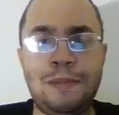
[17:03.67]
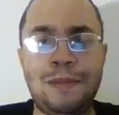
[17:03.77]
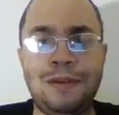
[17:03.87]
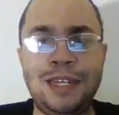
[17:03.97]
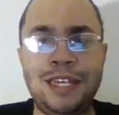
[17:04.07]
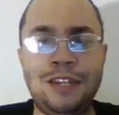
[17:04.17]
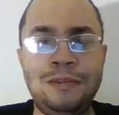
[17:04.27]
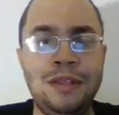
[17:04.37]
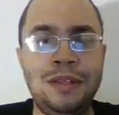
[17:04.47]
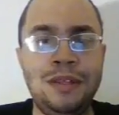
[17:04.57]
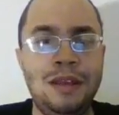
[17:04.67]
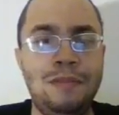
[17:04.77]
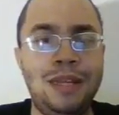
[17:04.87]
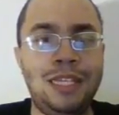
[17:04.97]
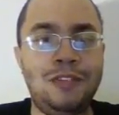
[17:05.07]
about here.
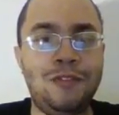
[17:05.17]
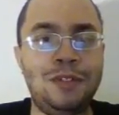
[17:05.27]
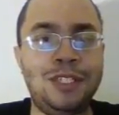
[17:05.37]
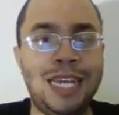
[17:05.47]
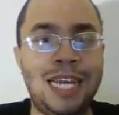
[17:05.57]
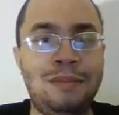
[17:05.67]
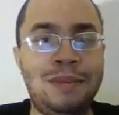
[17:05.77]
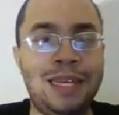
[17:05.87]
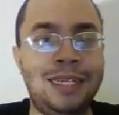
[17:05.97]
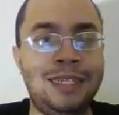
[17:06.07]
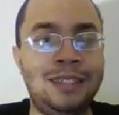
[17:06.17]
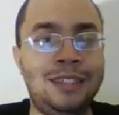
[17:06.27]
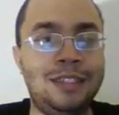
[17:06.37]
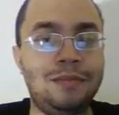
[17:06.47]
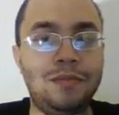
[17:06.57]
Main thing from this game
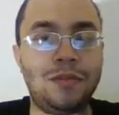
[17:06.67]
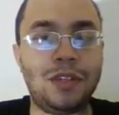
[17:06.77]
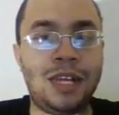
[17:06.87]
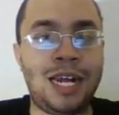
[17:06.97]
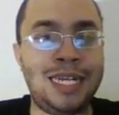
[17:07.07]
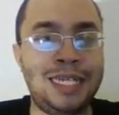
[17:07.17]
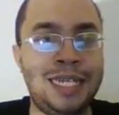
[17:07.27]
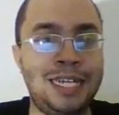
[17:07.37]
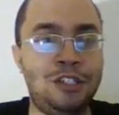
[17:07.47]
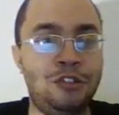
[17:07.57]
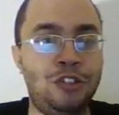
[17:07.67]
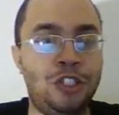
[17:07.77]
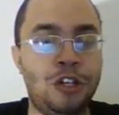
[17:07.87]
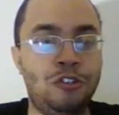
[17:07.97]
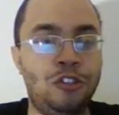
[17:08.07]
is hane at the head of 2
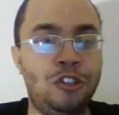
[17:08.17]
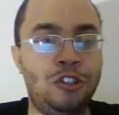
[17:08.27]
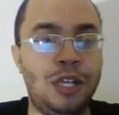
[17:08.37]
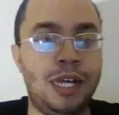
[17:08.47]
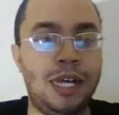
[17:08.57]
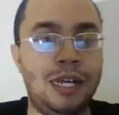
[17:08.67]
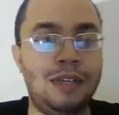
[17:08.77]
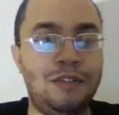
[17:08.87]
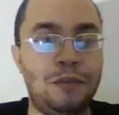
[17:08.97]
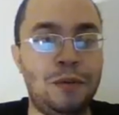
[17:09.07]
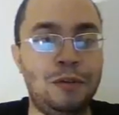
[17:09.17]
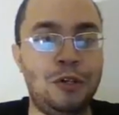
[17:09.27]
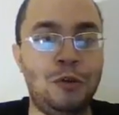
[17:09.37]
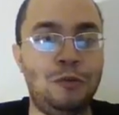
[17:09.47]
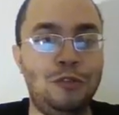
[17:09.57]
stones. If you
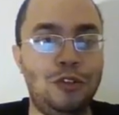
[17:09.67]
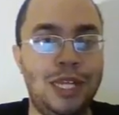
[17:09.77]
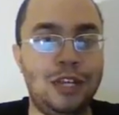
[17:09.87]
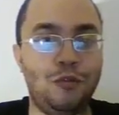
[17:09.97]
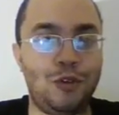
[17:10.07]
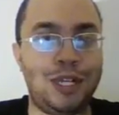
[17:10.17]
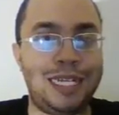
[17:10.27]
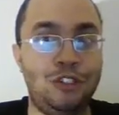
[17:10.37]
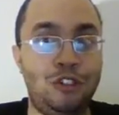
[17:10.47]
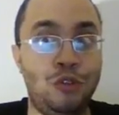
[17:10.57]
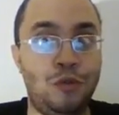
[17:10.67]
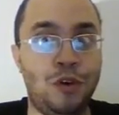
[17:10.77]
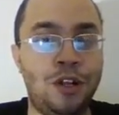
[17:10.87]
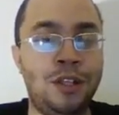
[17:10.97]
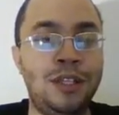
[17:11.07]
don't like run into a
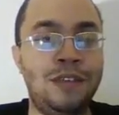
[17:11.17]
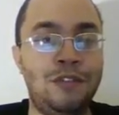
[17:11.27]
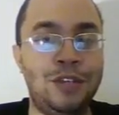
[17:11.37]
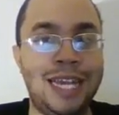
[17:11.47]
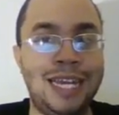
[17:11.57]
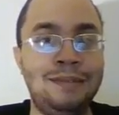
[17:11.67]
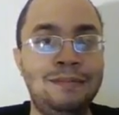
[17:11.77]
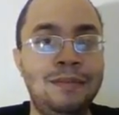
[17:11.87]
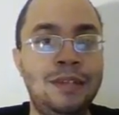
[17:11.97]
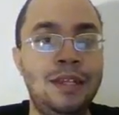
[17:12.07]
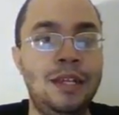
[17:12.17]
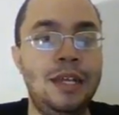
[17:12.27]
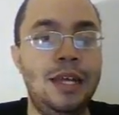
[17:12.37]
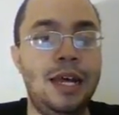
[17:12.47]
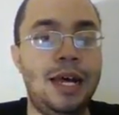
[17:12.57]
wall, if you can,
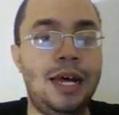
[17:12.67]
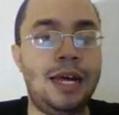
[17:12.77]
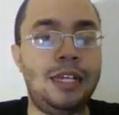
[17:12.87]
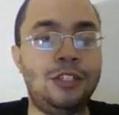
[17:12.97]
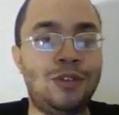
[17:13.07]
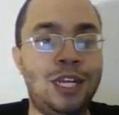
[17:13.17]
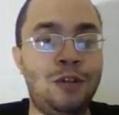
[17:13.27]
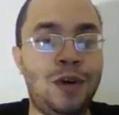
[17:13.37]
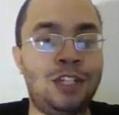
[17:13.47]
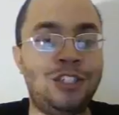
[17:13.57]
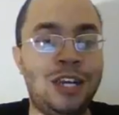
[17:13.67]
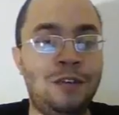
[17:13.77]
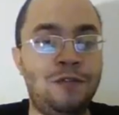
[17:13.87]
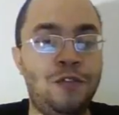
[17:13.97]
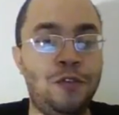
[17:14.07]
try to watch
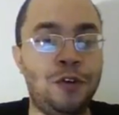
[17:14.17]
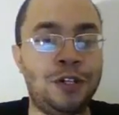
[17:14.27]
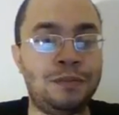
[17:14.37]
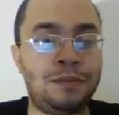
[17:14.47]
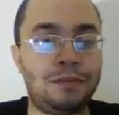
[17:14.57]
out for